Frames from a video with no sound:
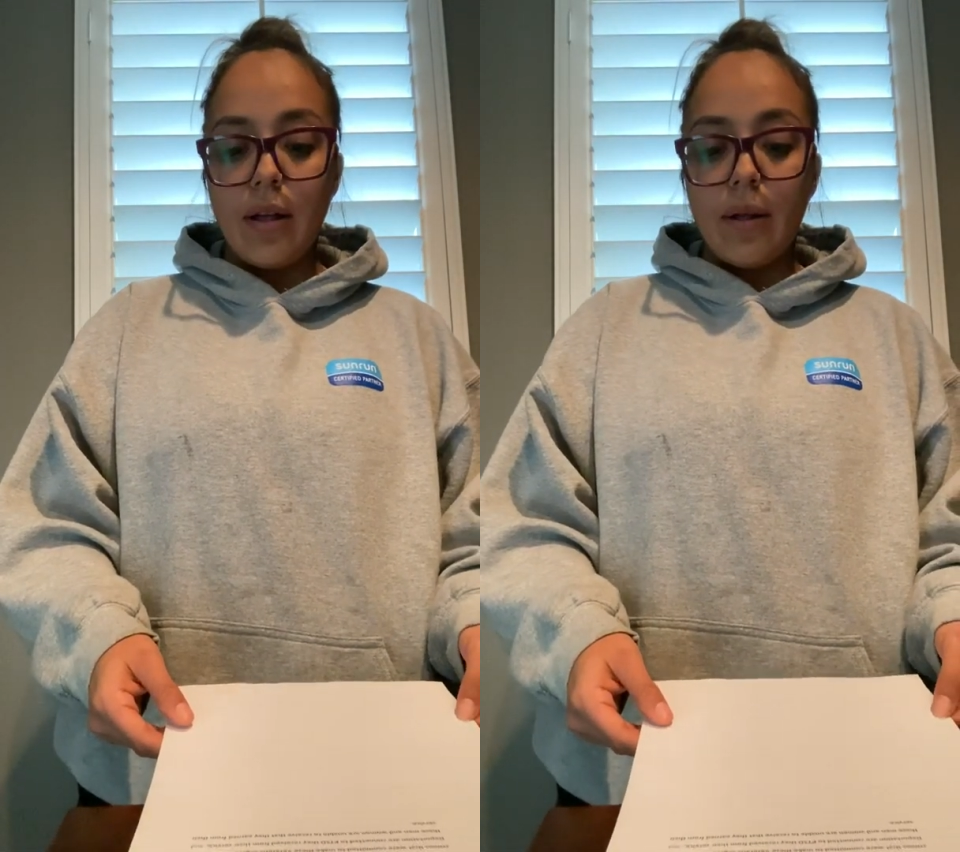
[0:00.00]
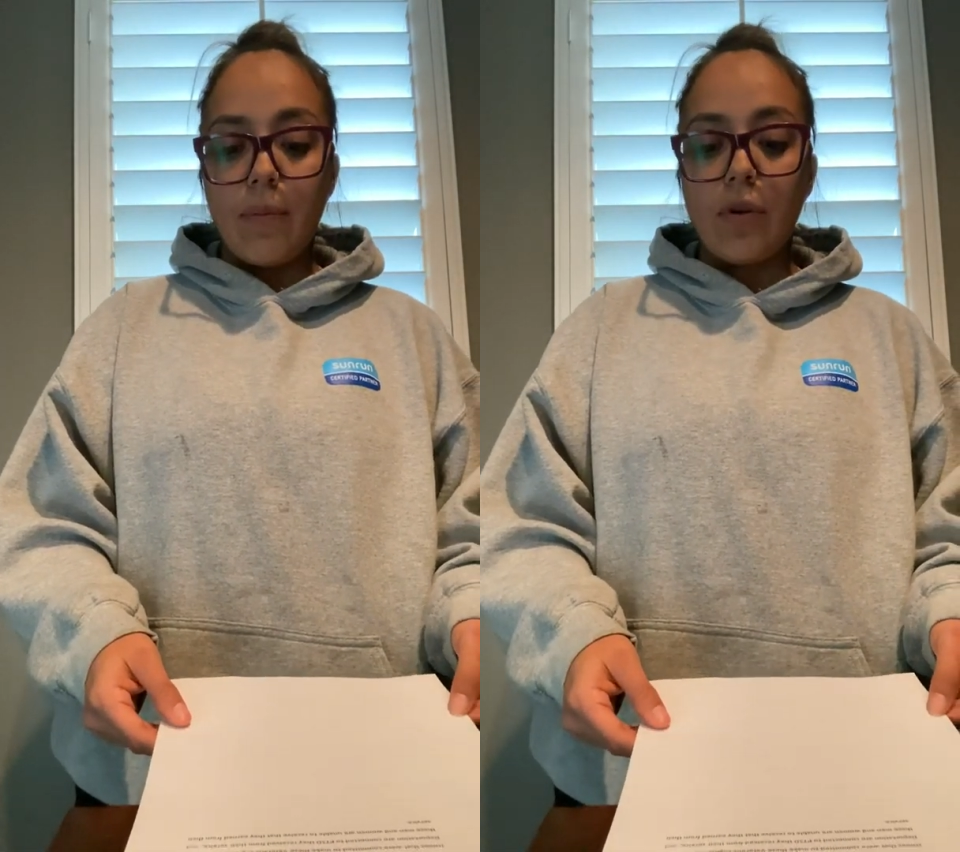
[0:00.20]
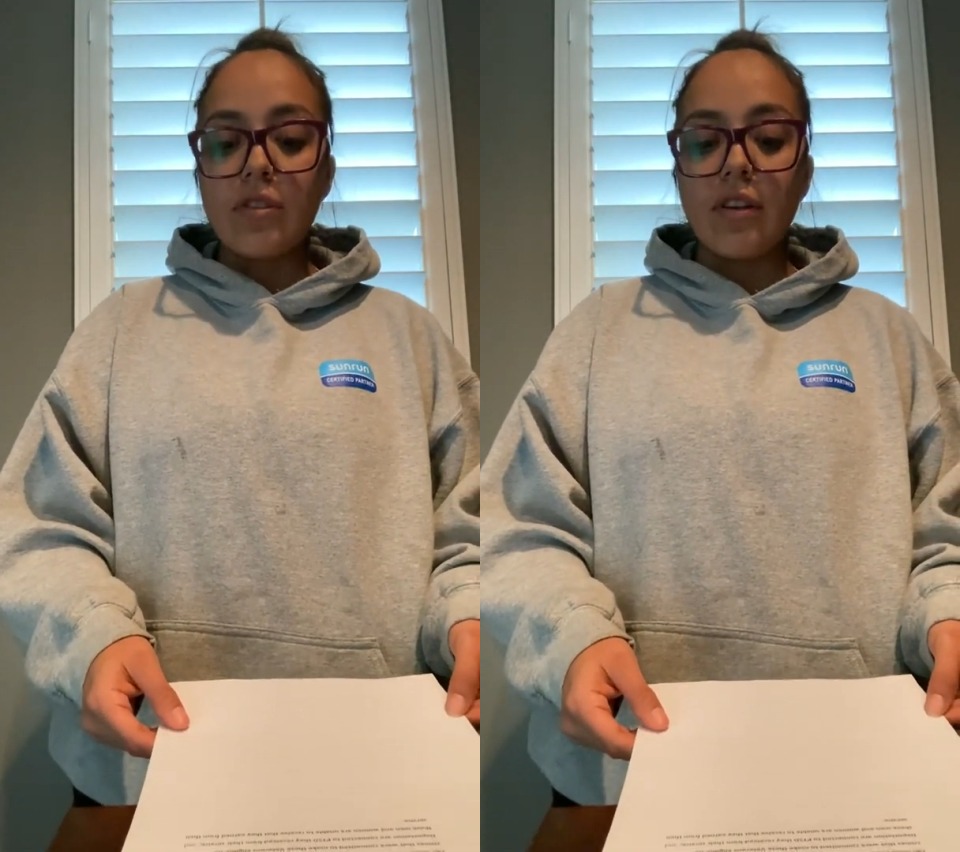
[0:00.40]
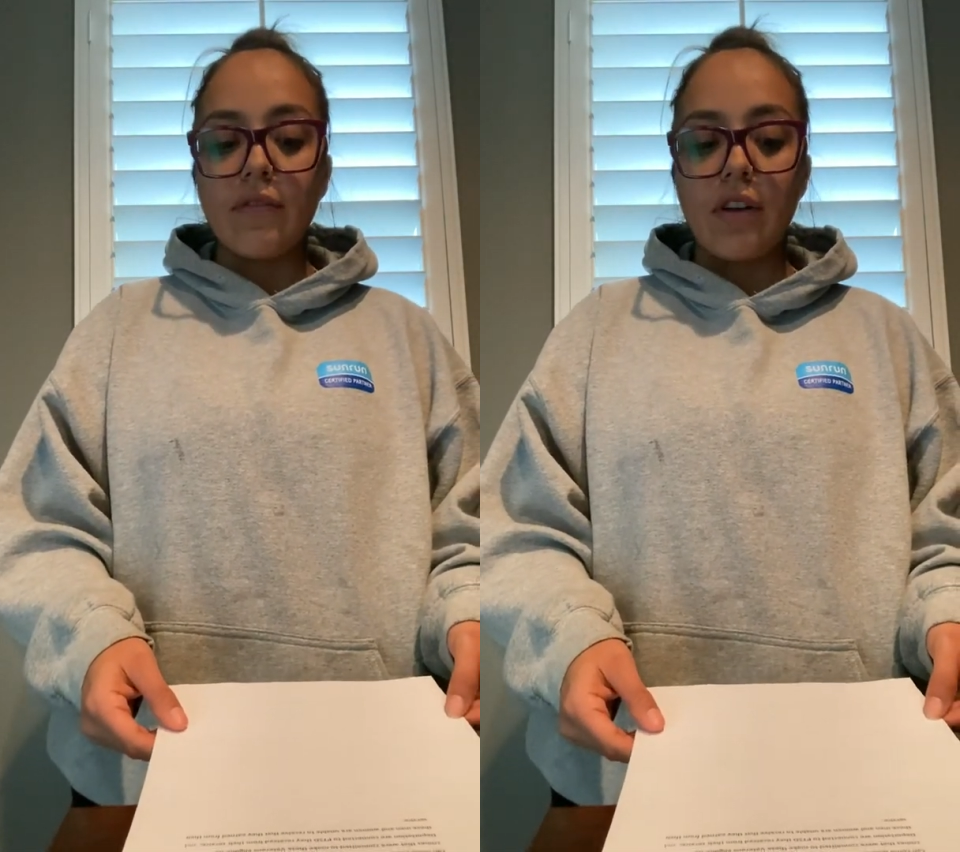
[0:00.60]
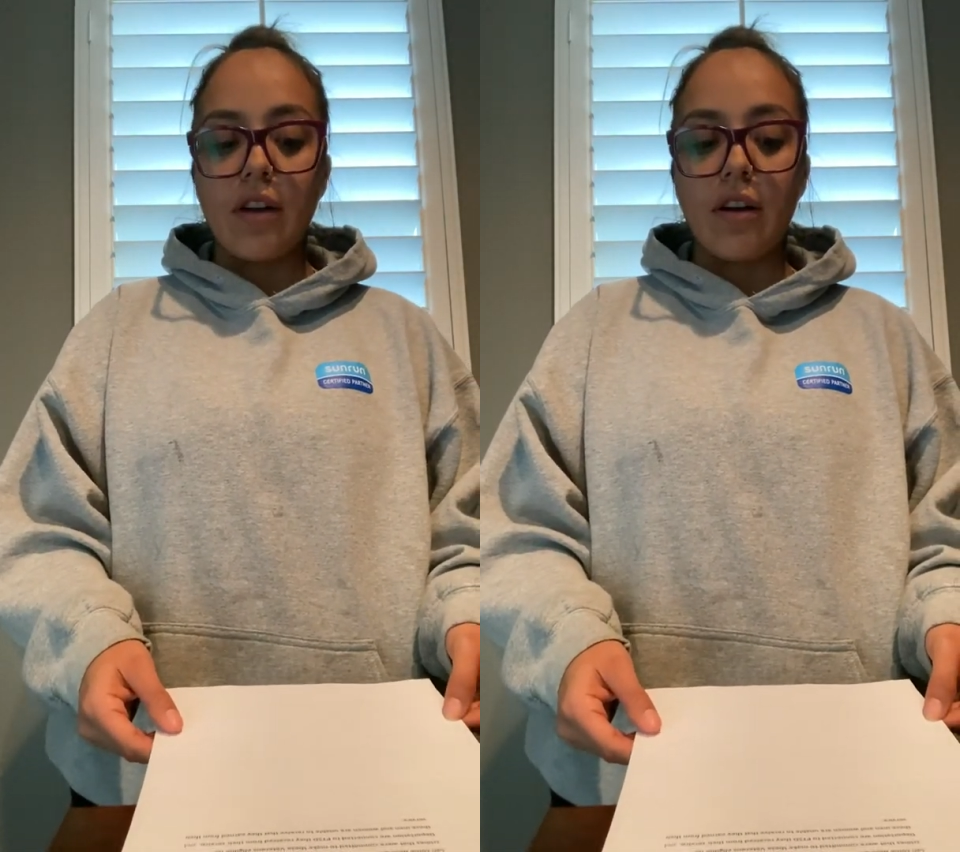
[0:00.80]
Most, if
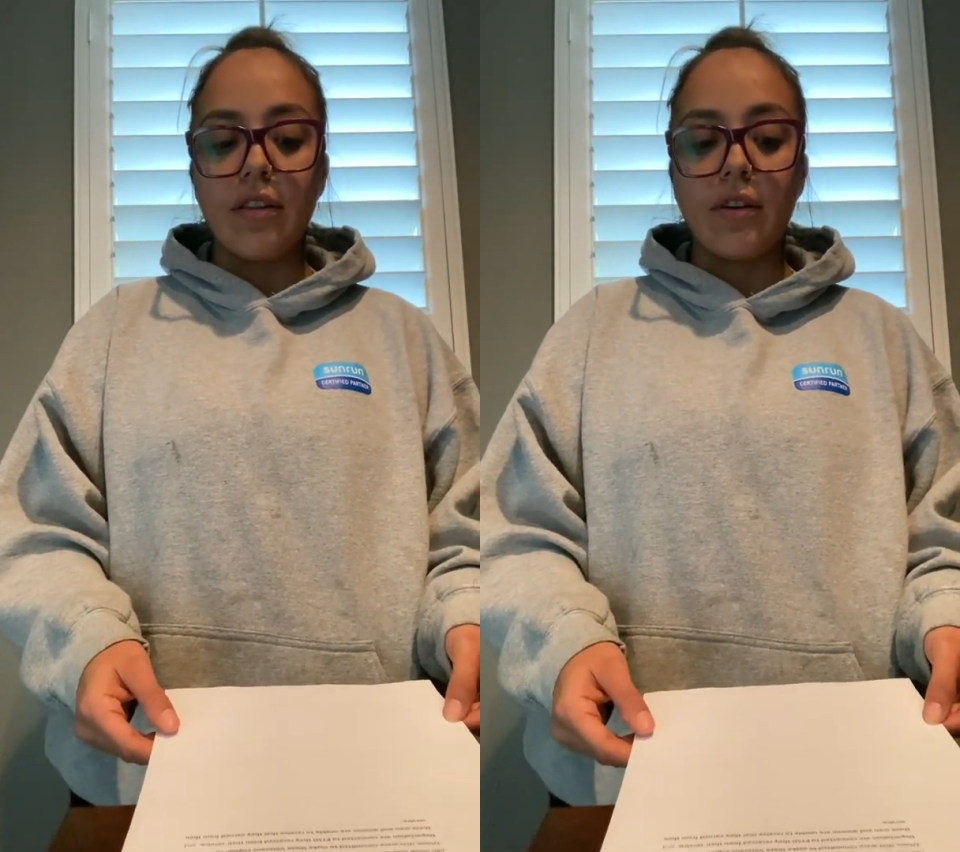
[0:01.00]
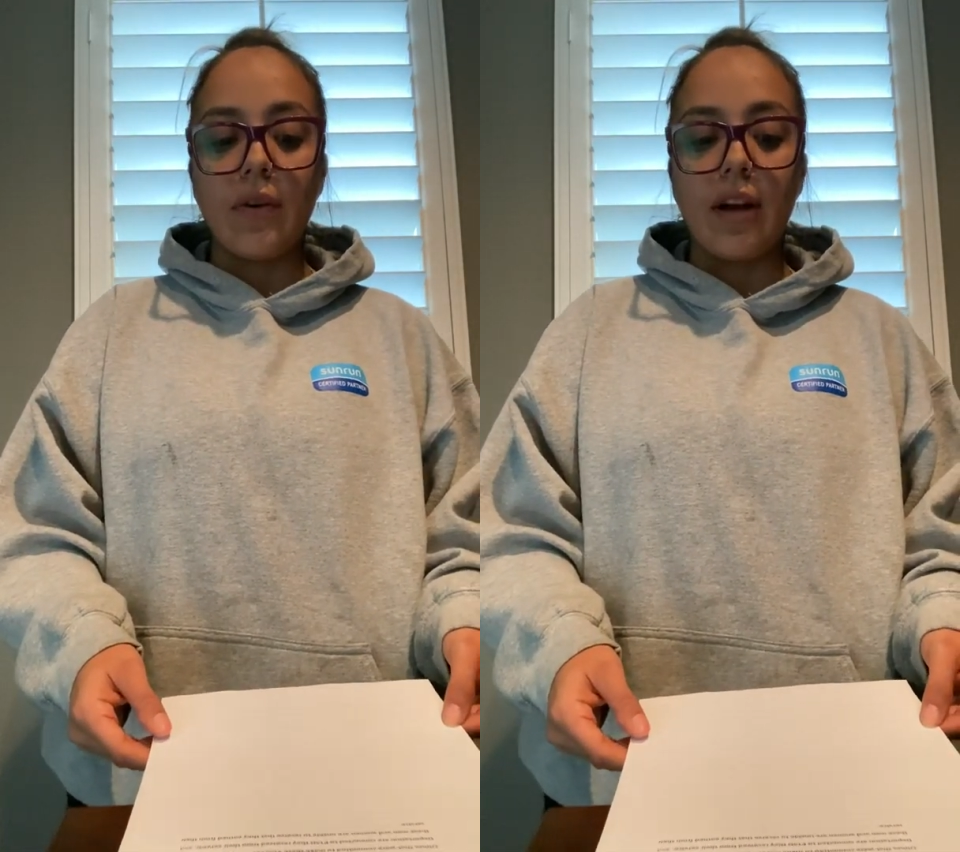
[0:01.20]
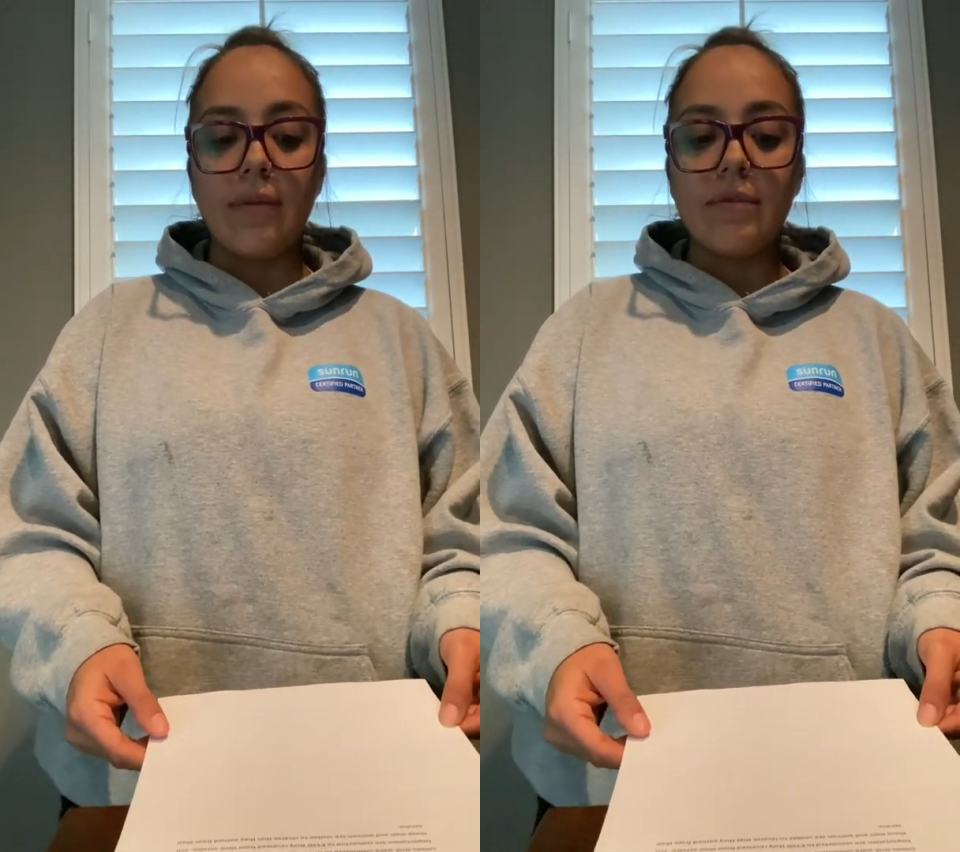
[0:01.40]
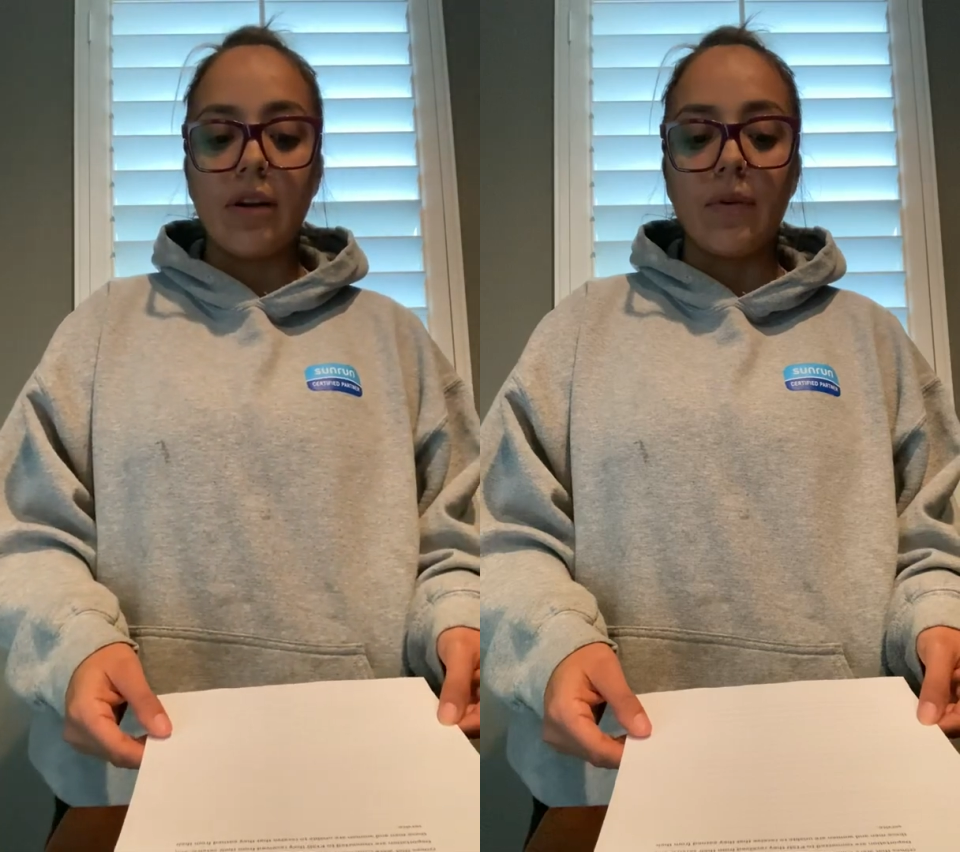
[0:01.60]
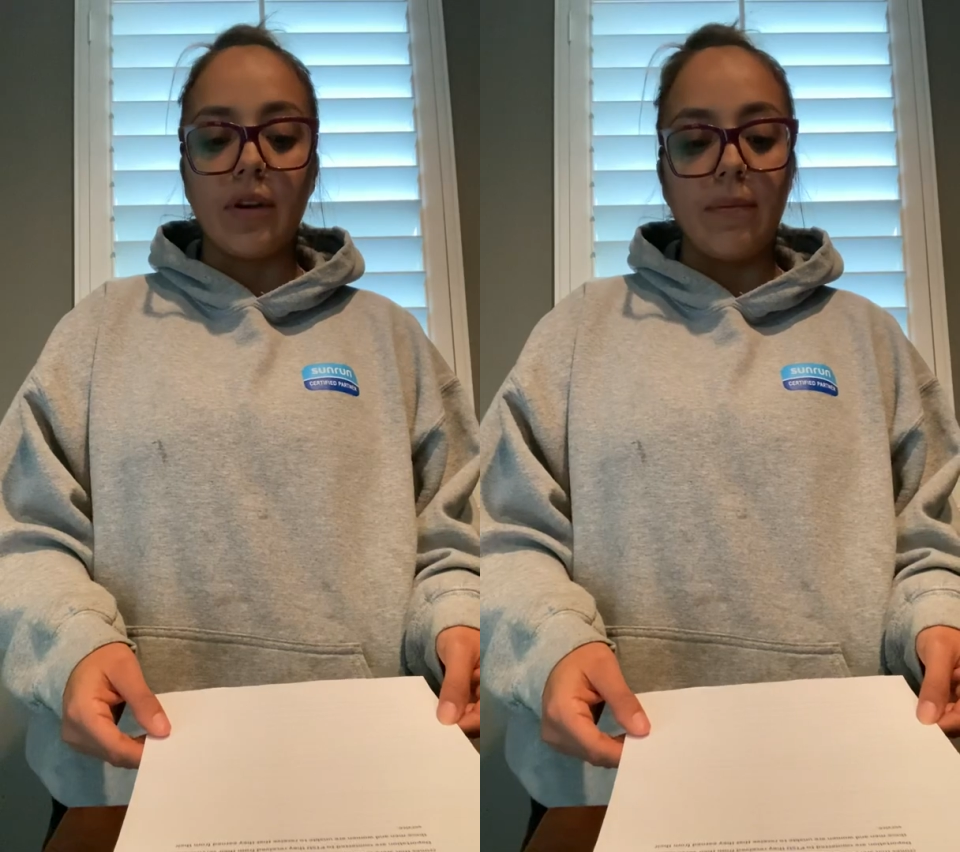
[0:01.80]
not all, the crimes
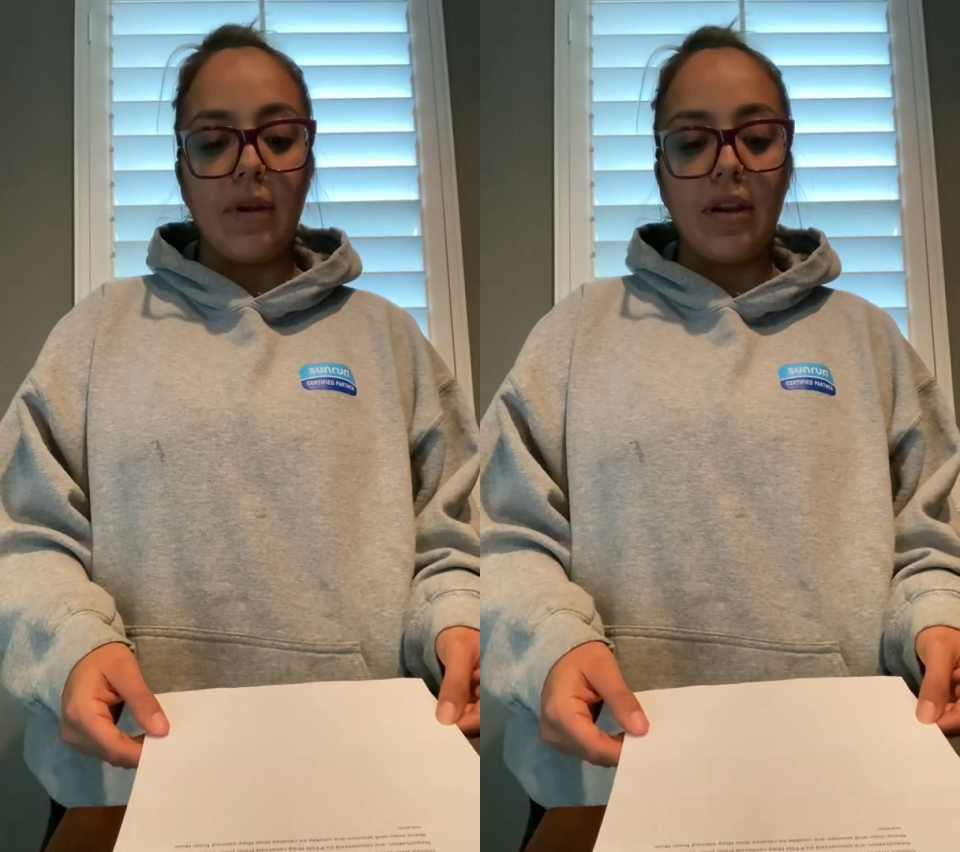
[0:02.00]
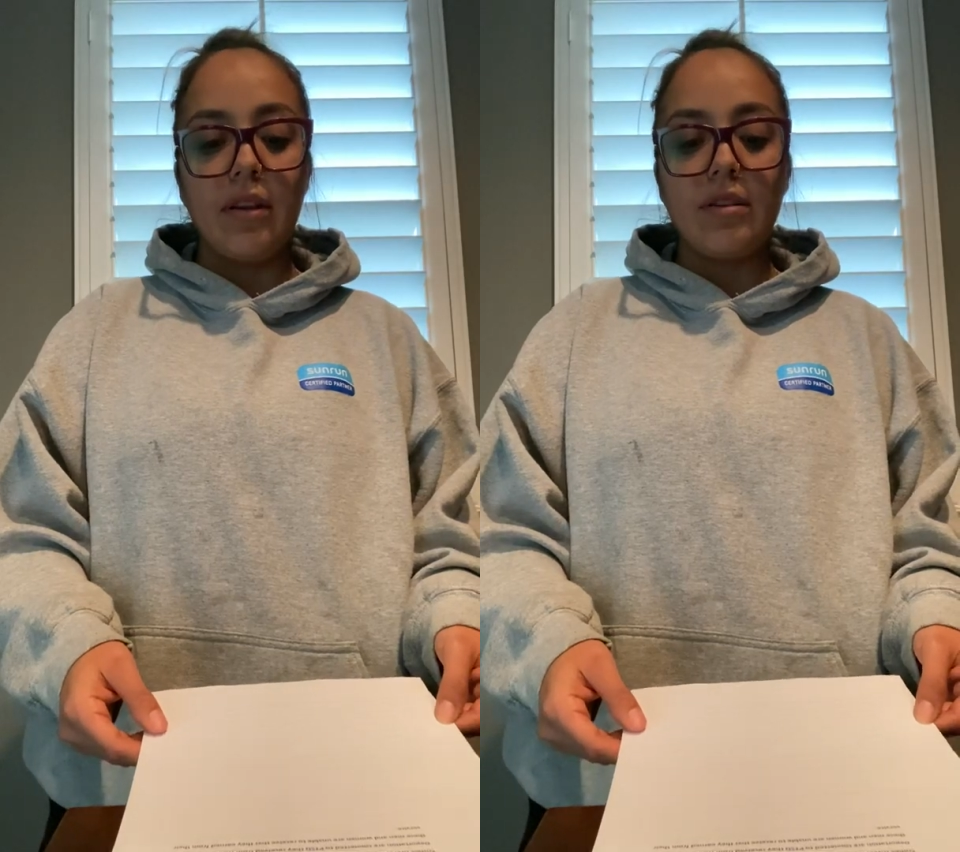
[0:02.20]
that were committed